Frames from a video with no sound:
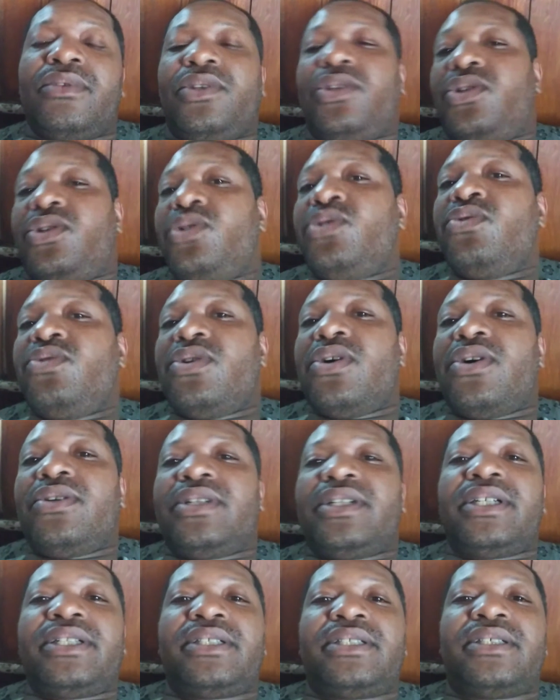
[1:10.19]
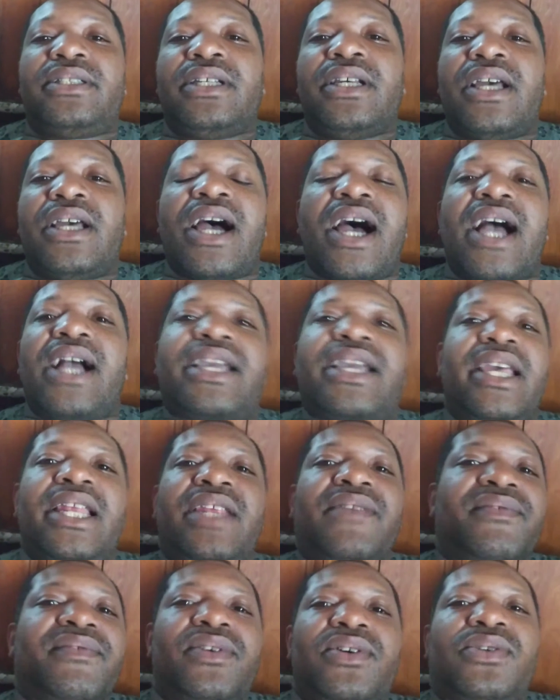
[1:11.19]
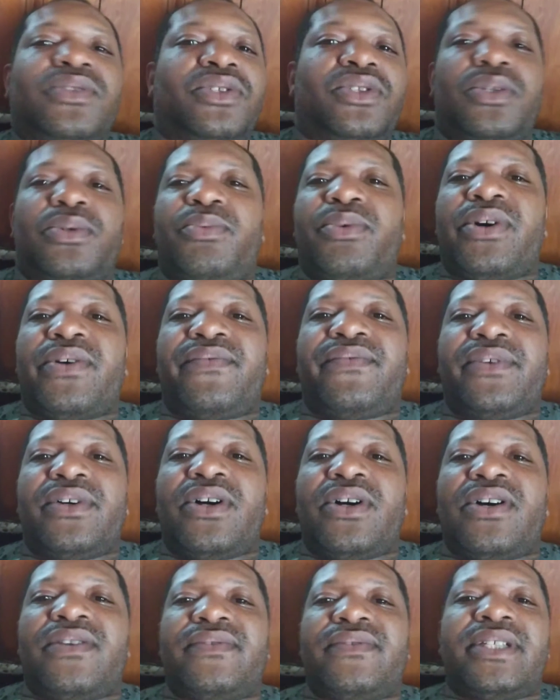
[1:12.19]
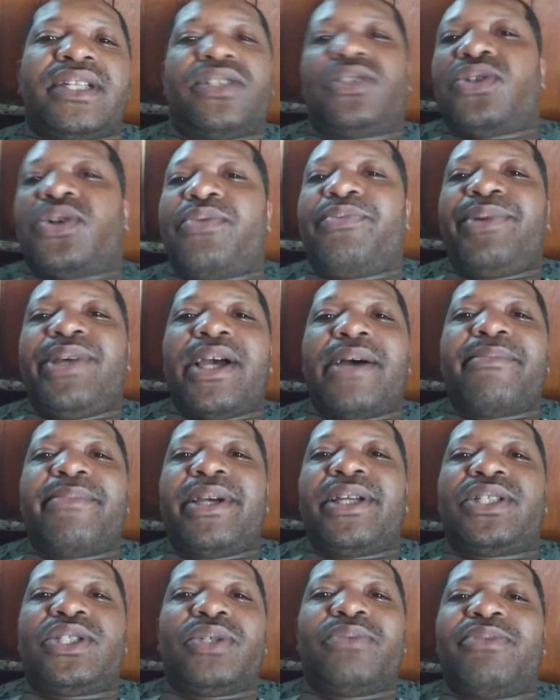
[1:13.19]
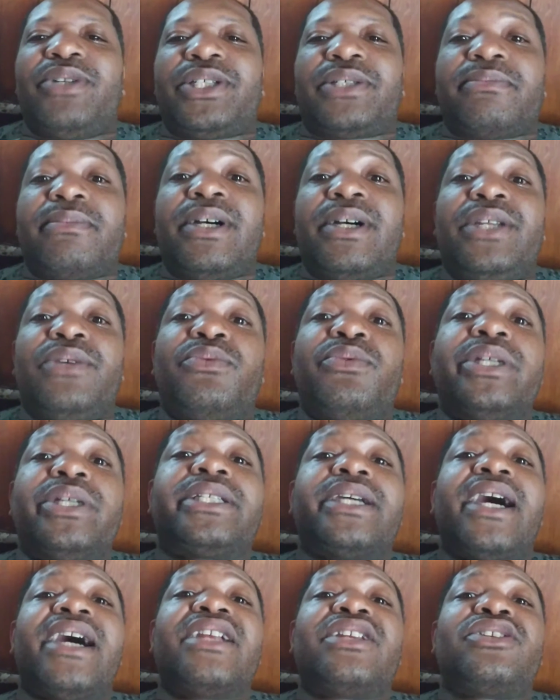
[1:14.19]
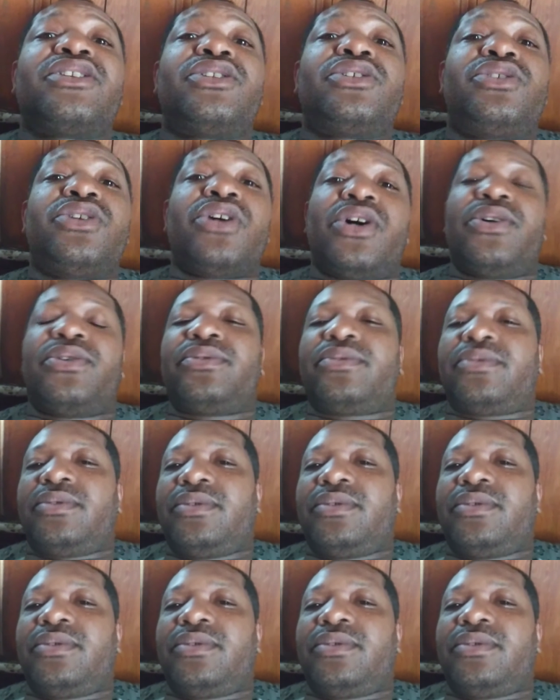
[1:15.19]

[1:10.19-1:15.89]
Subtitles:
Do you know this? I can't even go to the welfare office. They told me I make too much money, which I don't.